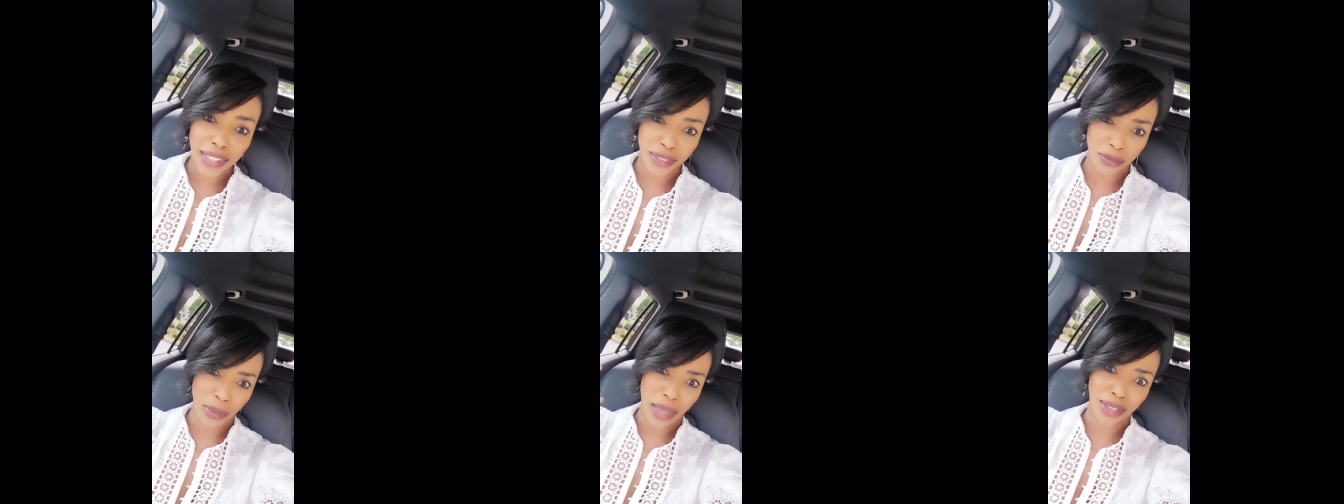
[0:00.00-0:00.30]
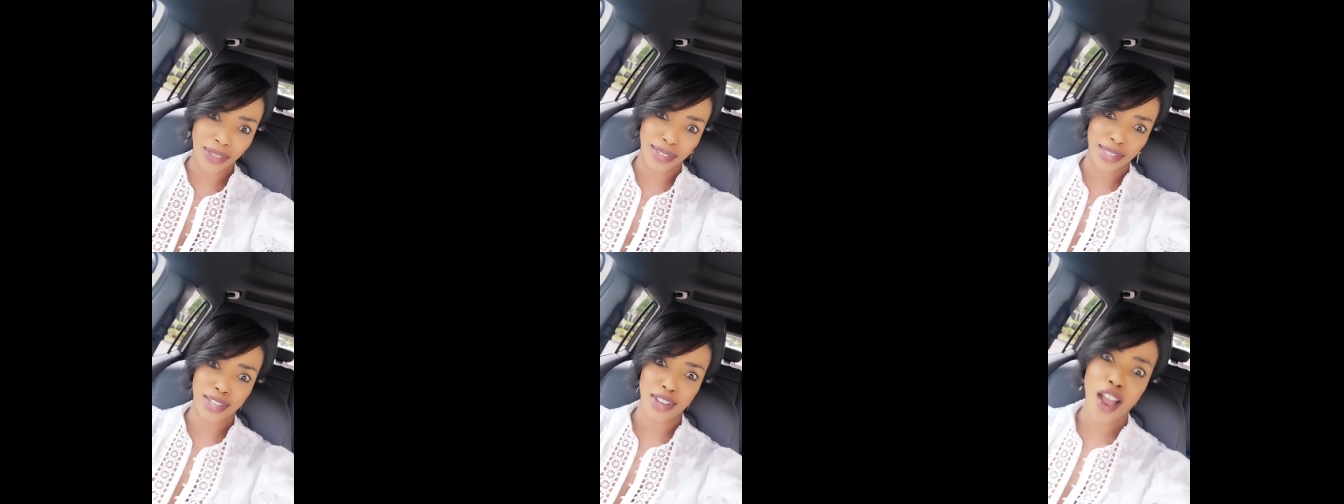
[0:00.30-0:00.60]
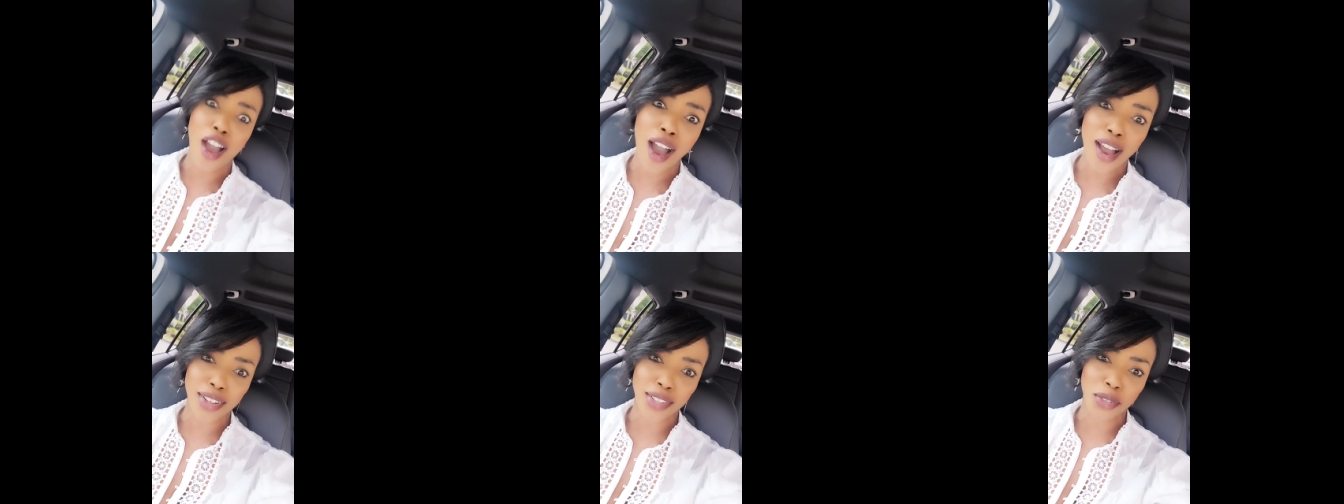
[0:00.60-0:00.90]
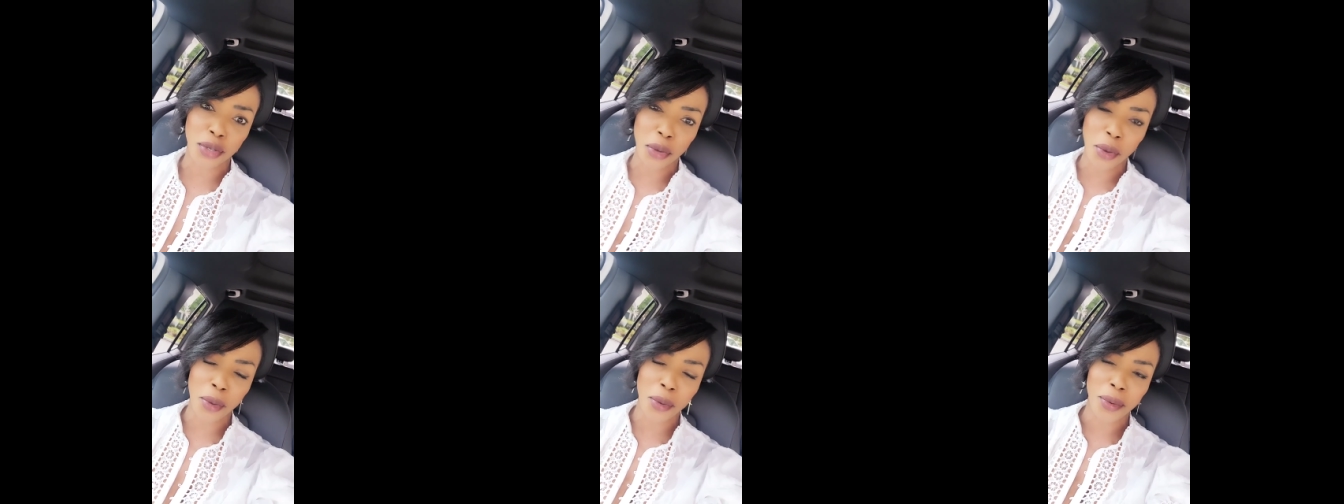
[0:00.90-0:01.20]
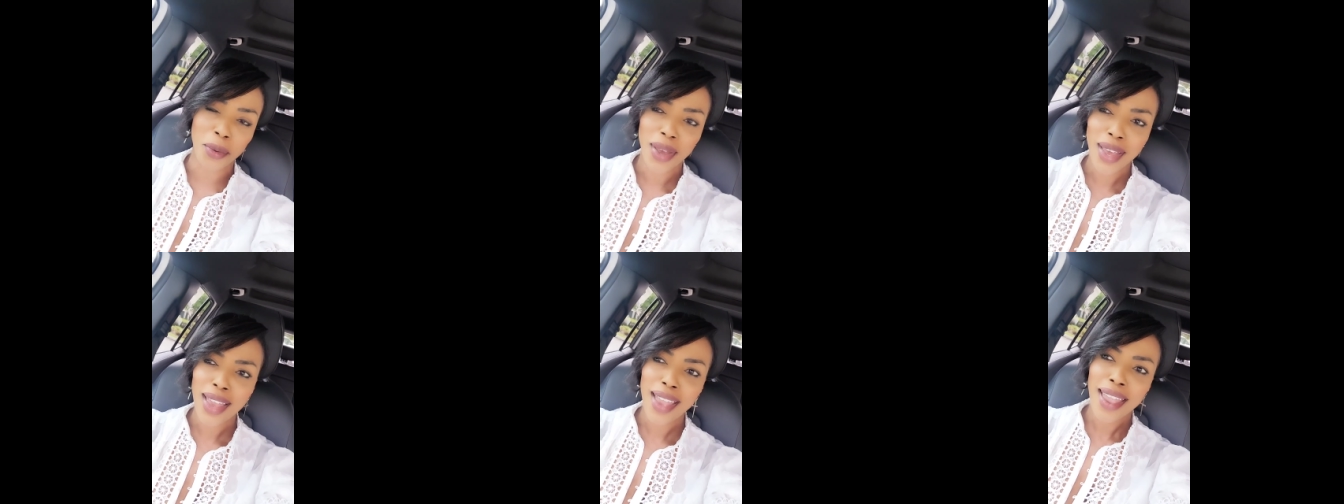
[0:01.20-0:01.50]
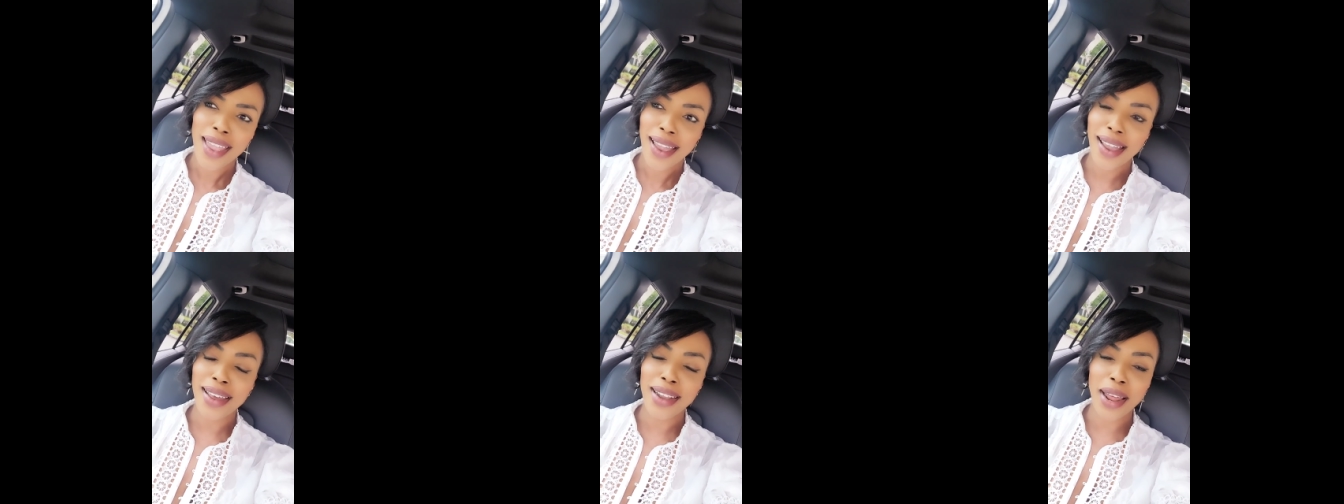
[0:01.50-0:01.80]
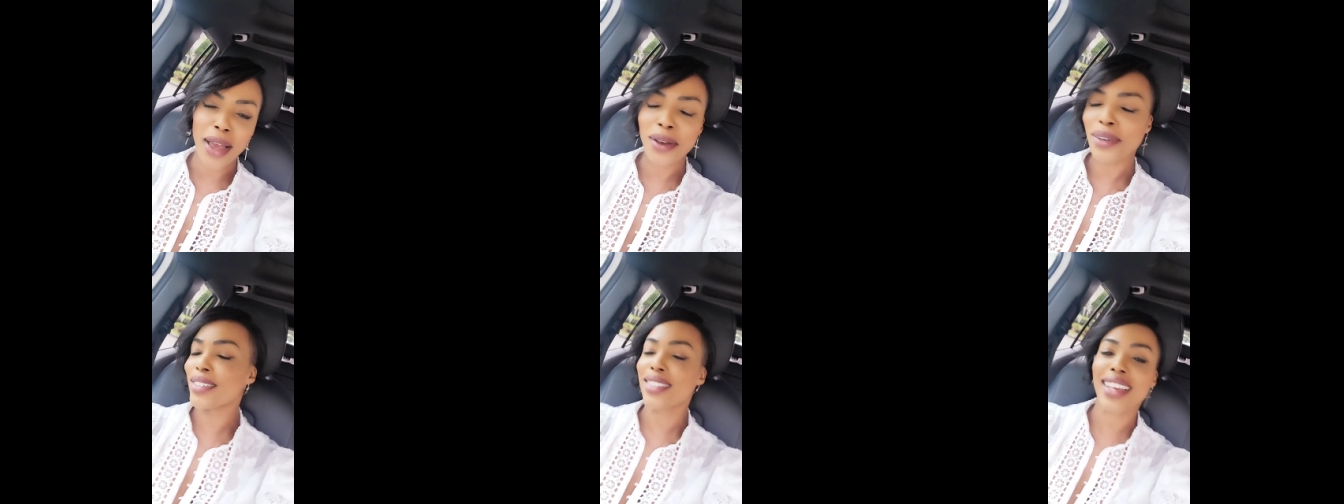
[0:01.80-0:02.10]
and it's about to talk too?
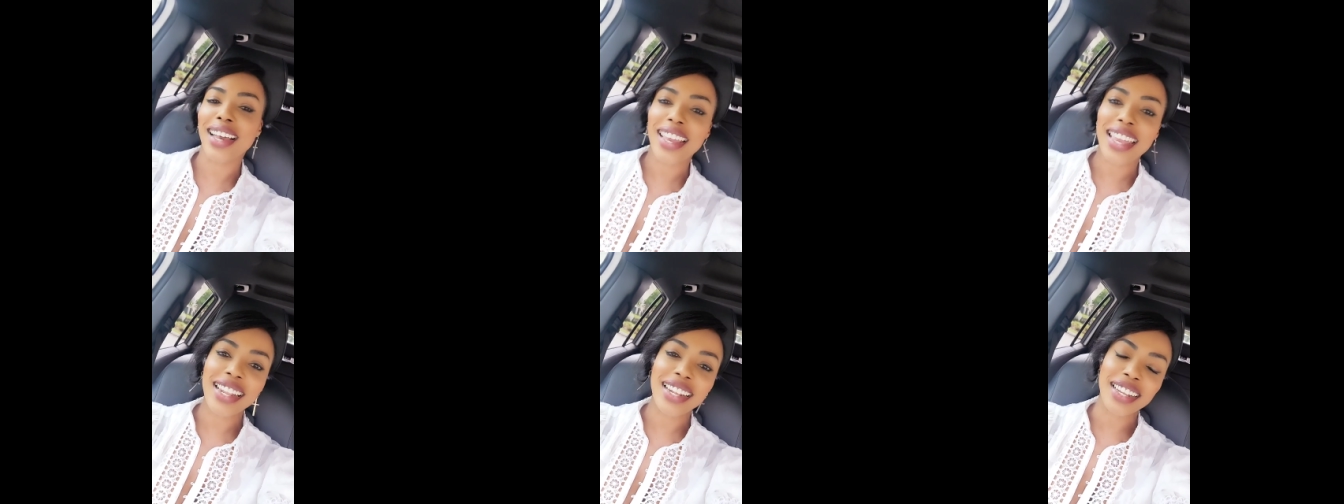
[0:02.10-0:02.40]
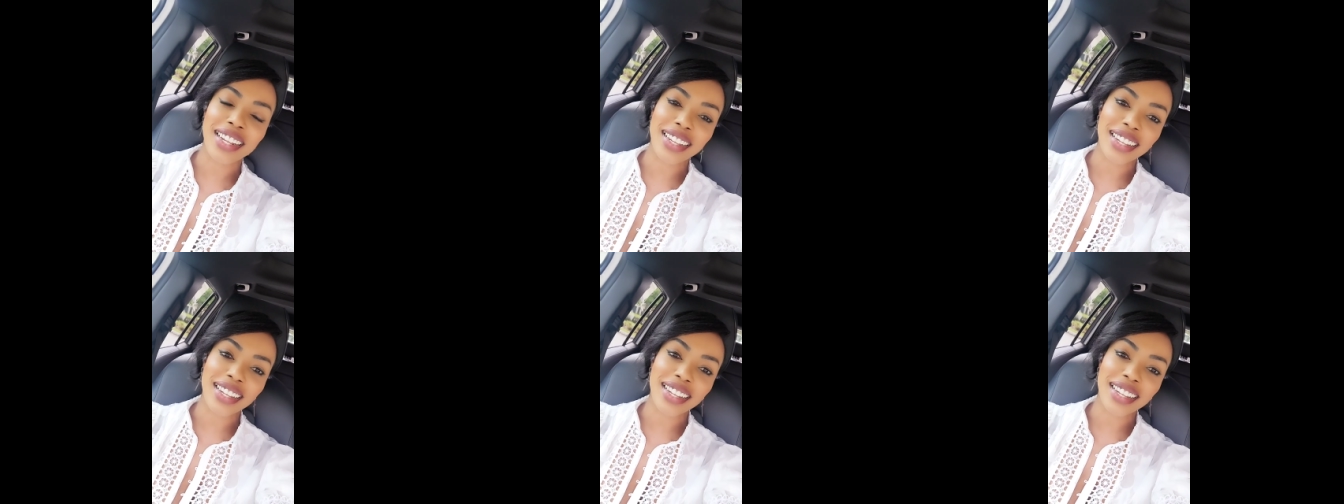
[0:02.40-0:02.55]
And all of a sudden,